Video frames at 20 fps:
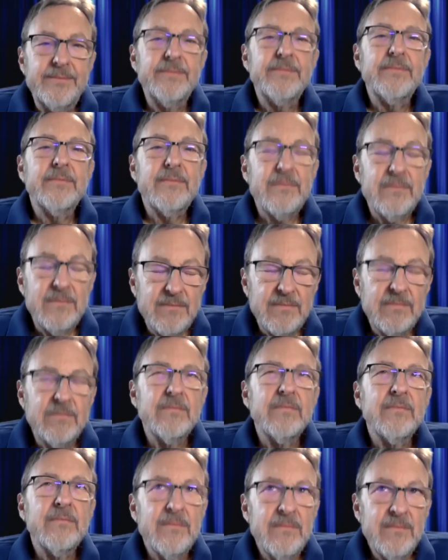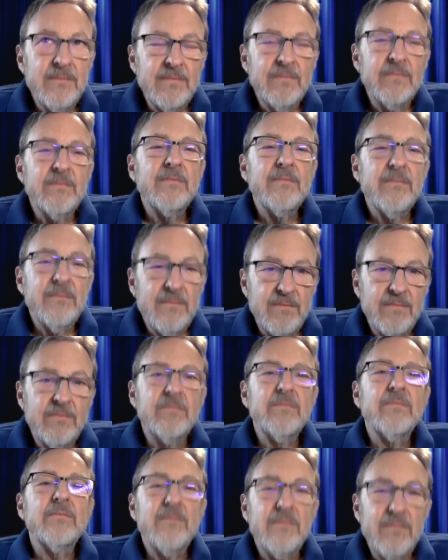The need for boys'
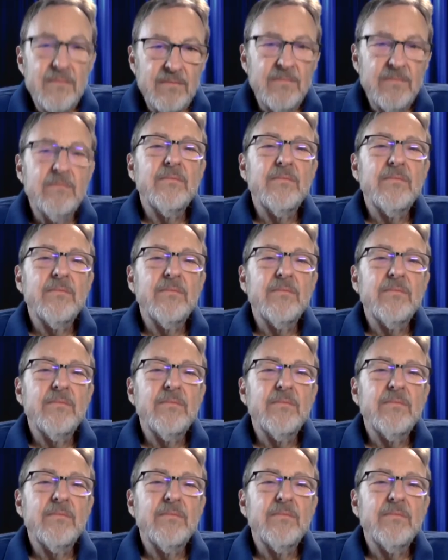toys or girls'